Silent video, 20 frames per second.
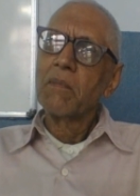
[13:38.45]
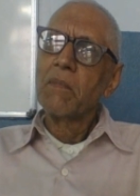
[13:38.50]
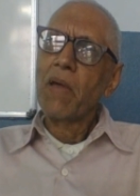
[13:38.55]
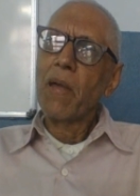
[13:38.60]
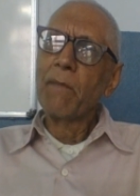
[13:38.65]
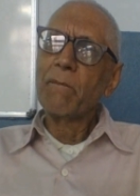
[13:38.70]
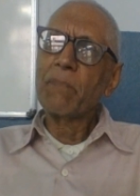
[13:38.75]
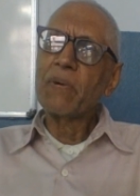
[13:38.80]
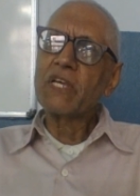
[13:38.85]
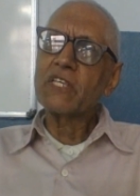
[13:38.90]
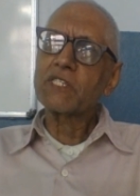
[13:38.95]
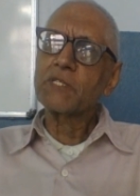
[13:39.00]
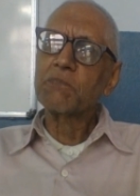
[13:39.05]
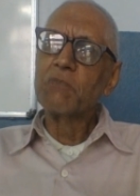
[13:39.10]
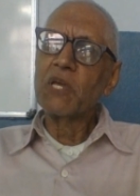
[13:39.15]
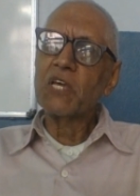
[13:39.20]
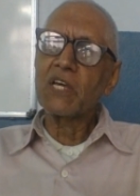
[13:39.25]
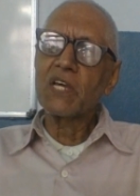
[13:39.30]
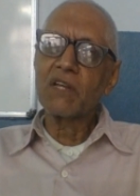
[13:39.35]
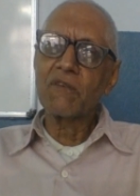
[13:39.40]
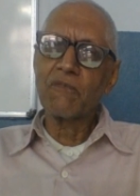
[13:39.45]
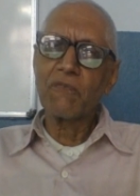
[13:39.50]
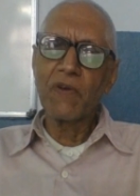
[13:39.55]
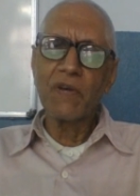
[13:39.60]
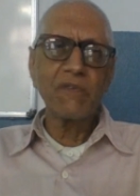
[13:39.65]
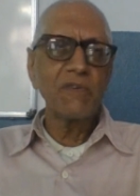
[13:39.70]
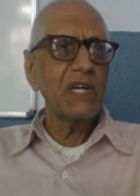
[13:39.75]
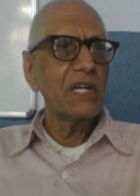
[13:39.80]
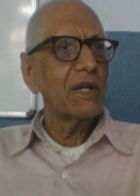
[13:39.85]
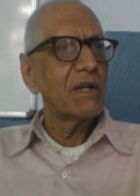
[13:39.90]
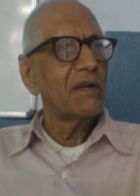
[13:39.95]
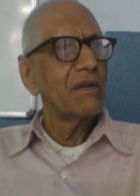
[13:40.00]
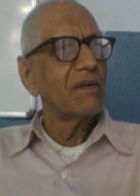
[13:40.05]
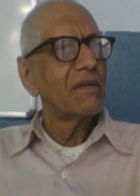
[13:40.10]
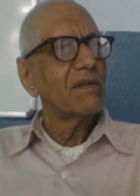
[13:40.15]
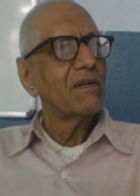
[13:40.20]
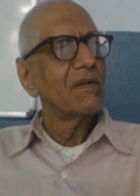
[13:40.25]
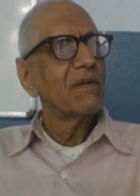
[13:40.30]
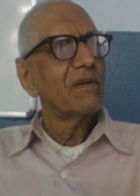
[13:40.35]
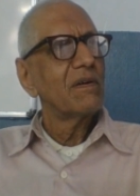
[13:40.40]
MPs speak in favor
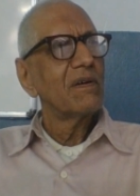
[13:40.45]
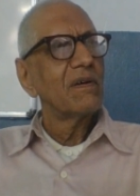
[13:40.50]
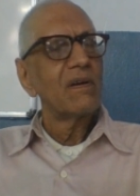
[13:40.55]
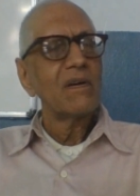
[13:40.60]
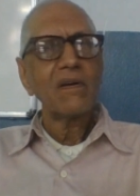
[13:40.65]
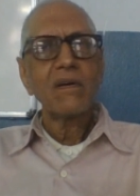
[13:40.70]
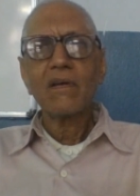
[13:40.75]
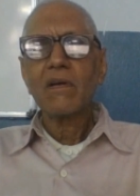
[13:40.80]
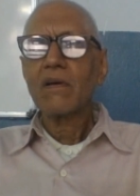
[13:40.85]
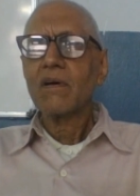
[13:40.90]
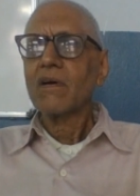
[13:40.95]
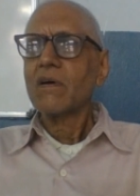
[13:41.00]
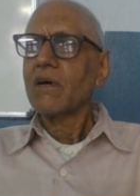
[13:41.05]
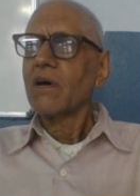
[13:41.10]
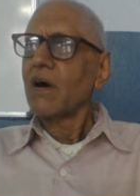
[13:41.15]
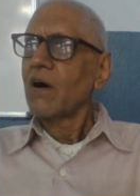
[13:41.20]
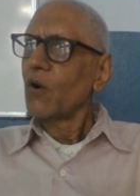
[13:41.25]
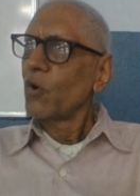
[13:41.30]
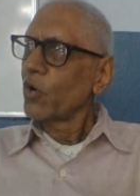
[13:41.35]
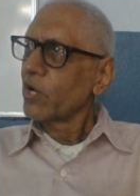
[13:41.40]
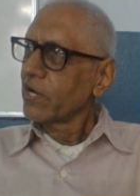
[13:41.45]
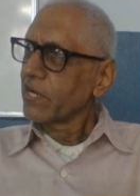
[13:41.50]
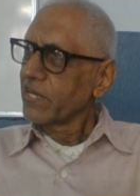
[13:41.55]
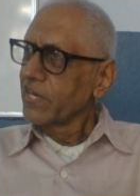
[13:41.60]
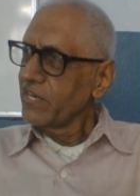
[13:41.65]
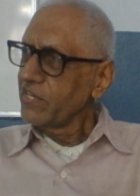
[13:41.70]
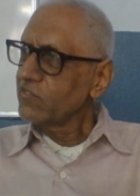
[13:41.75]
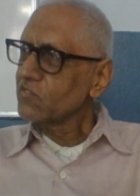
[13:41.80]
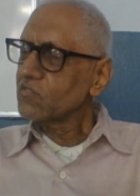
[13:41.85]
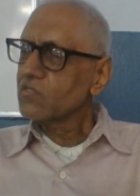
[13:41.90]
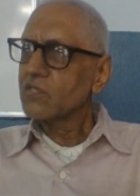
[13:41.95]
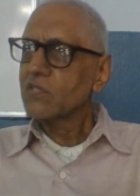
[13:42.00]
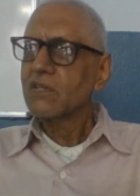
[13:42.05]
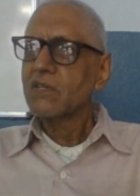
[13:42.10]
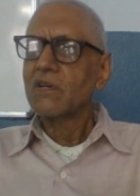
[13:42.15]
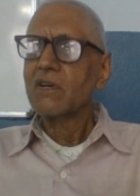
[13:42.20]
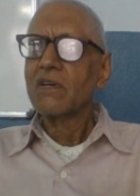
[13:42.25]
or against,